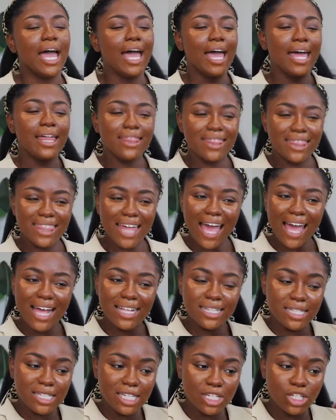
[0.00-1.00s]
And
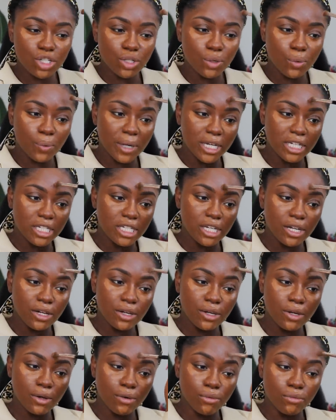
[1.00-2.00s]
that
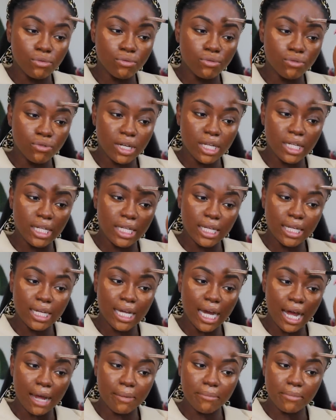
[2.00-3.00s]
situation really
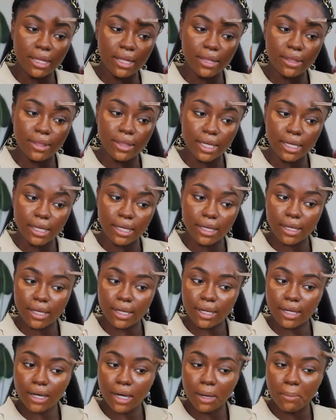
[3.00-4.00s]
got me
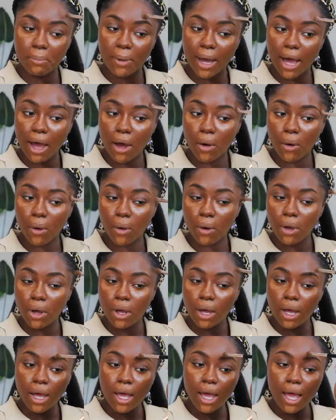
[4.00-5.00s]
thinking
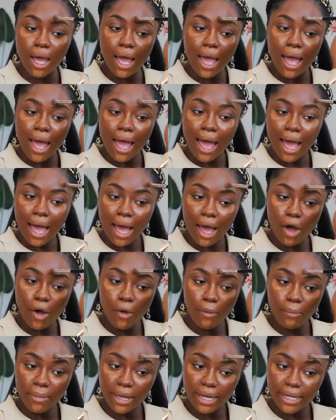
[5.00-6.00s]
about
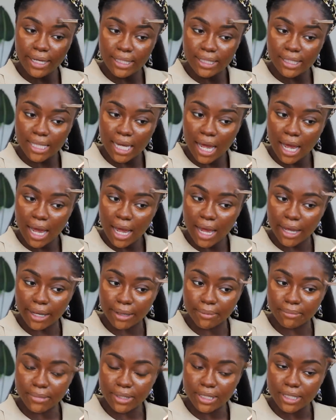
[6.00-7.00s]
how many
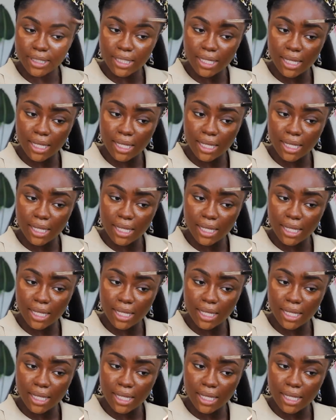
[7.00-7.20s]
times